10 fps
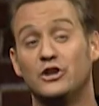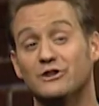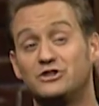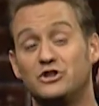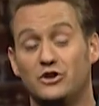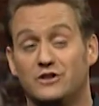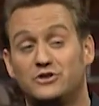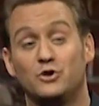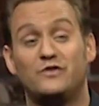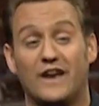You're a, sh a,
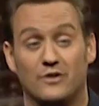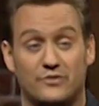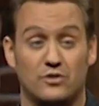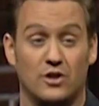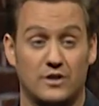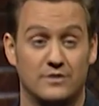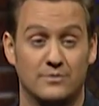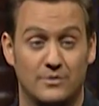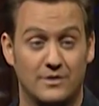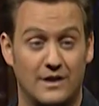shoe sales clerk. Yes,
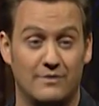I'm a shoe